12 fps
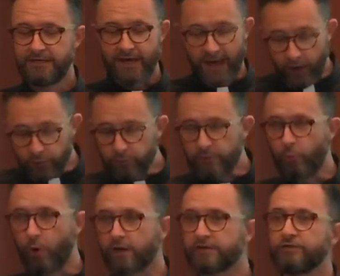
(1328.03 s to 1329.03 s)
How do we
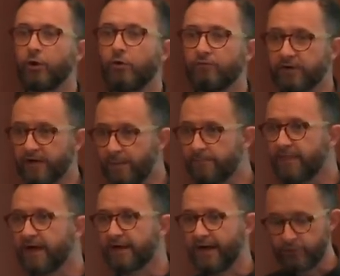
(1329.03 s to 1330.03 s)
work to overcome
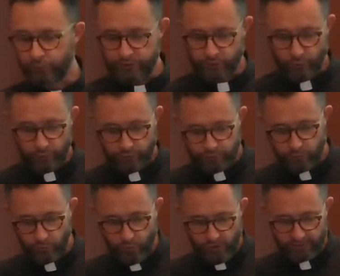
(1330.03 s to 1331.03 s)
that? How do we do, do
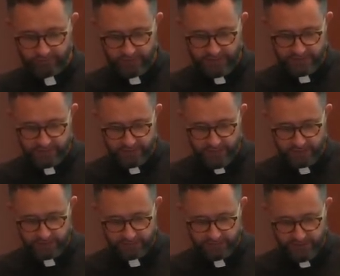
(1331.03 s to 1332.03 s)
the work of
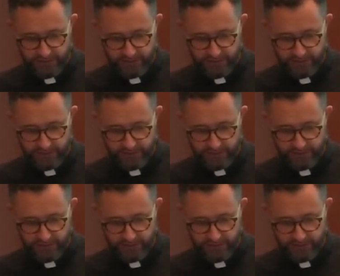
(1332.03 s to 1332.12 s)
reconciliation?